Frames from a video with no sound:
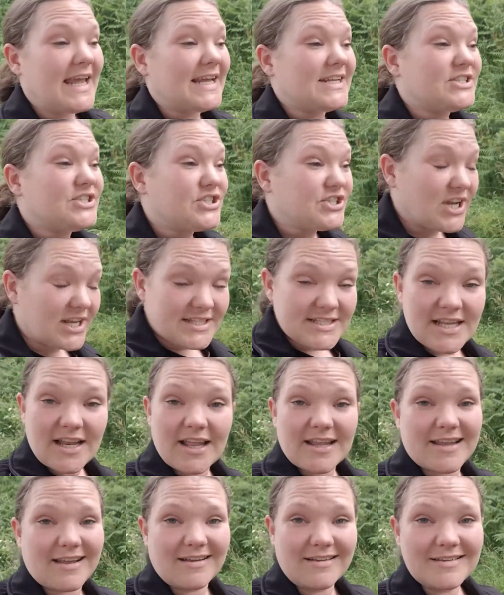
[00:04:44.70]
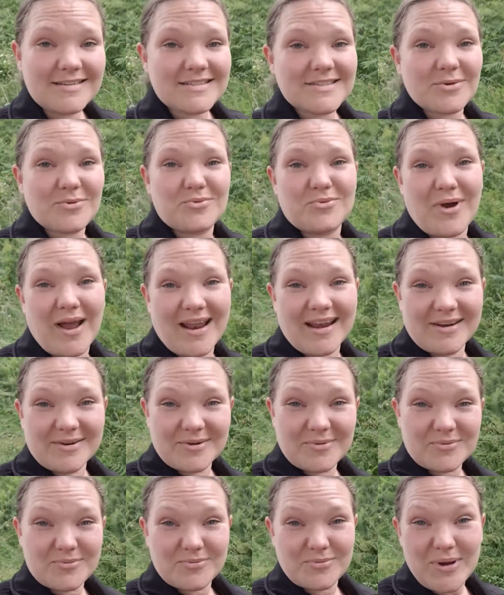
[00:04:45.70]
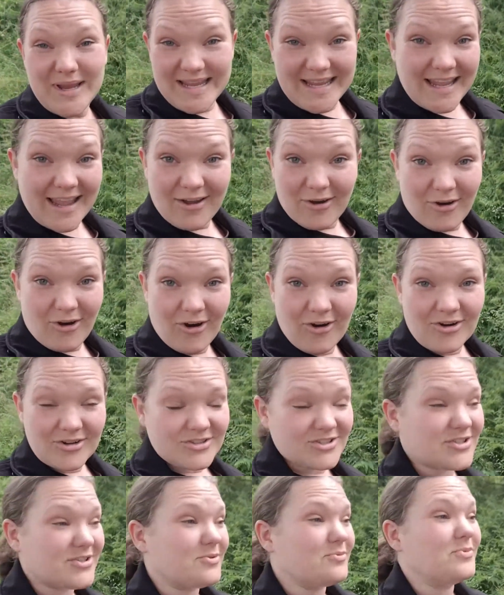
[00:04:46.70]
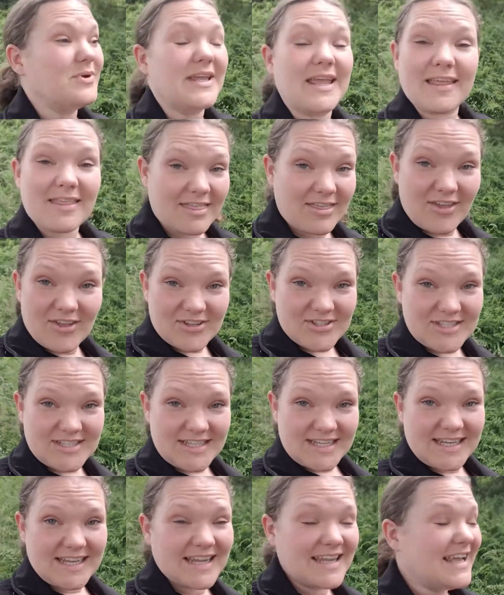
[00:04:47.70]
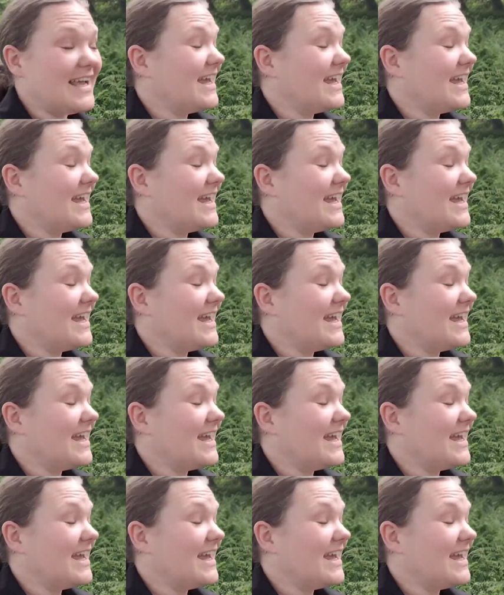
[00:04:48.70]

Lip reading: Just like us, when we get hot, we get thirsty.